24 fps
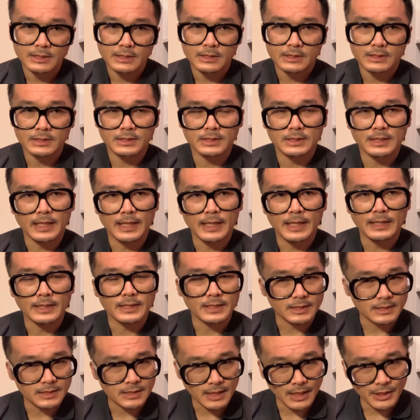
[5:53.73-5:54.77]
say,
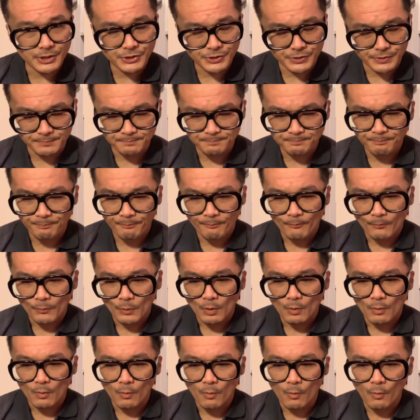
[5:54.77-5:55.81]
discussion
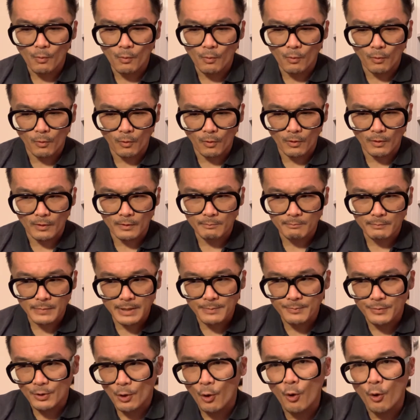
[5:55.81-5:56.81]
or maybe